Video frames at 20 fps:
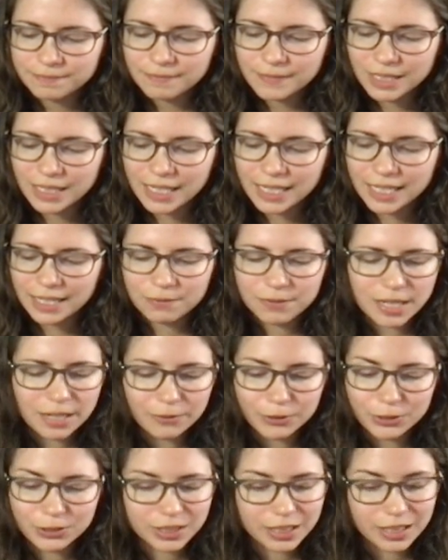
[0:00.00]
I have
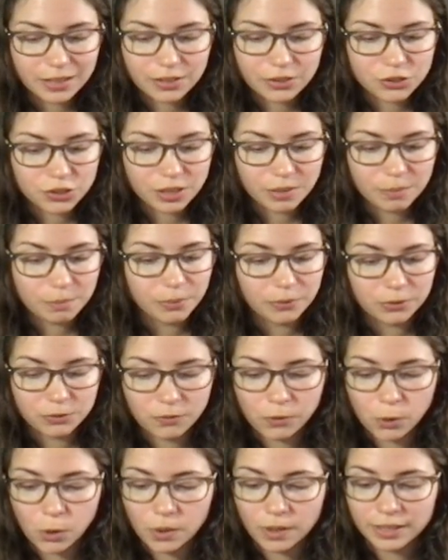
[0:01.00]
never steered a ship
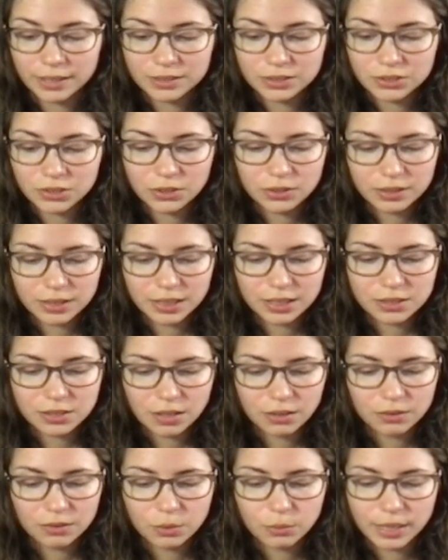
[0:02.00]
before and certainly
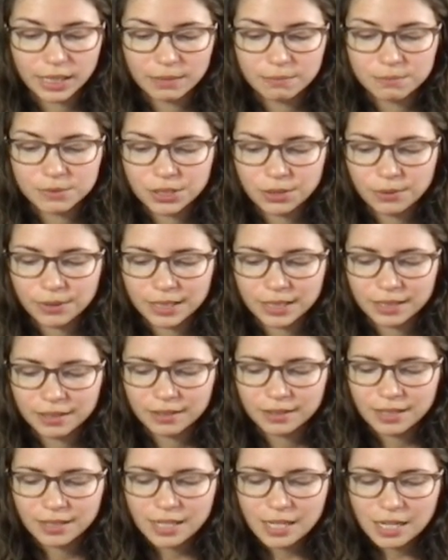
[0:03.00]
don't know what I'm doing,
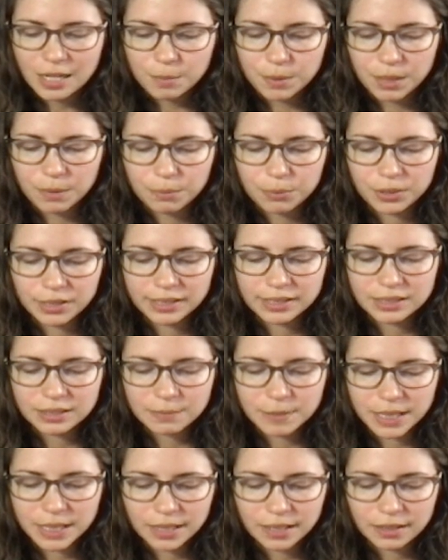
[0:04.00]
but it brings
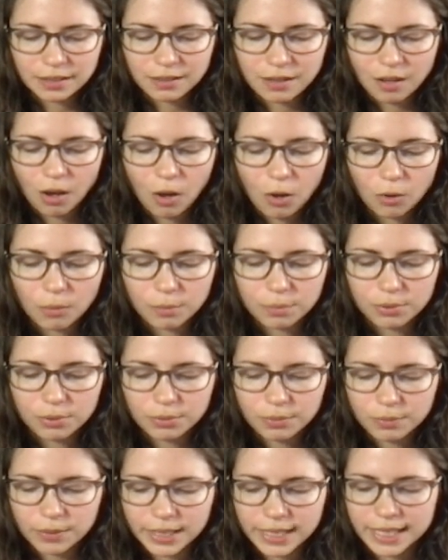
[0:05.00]
me hope
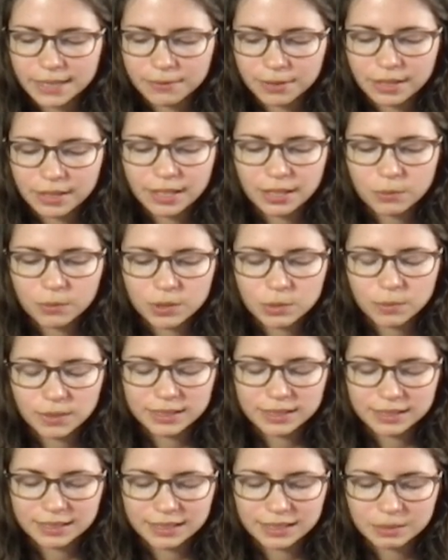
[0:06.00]
where everything was
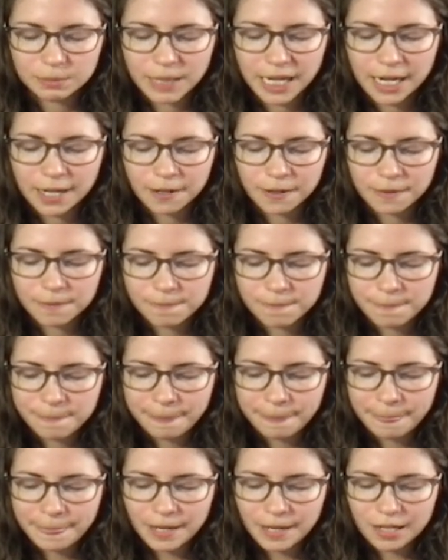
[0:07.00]
once despair.
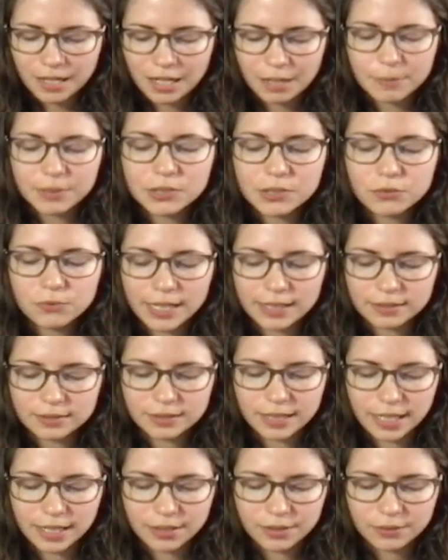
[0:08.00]
I must rest
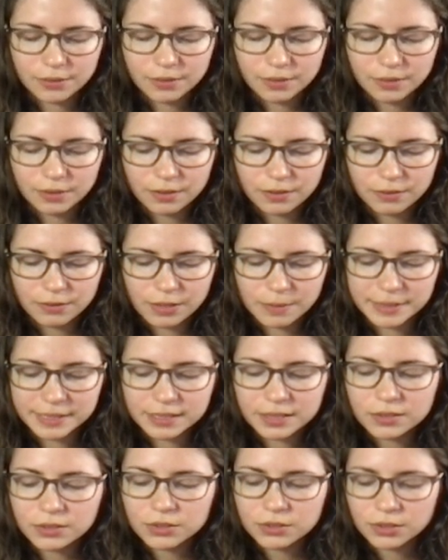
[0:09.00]
now, for I must
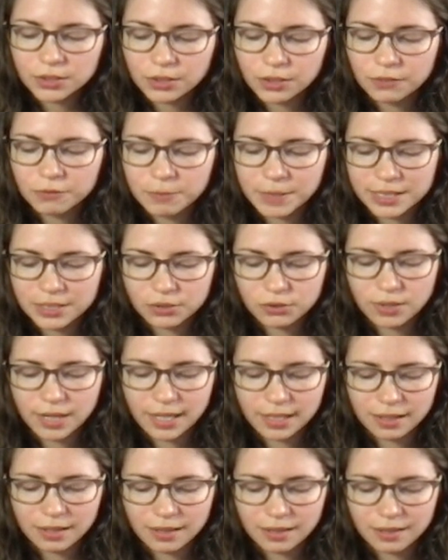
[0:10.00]
conserve my
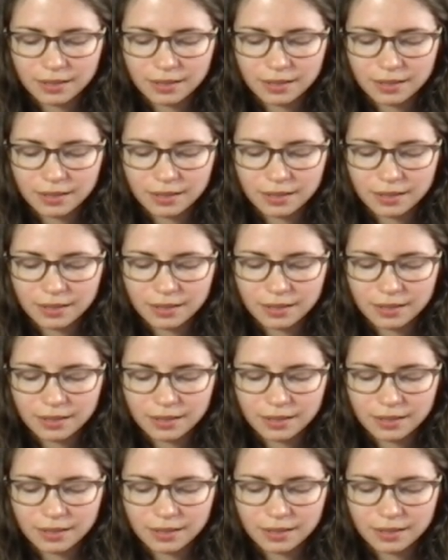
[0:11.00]
strength.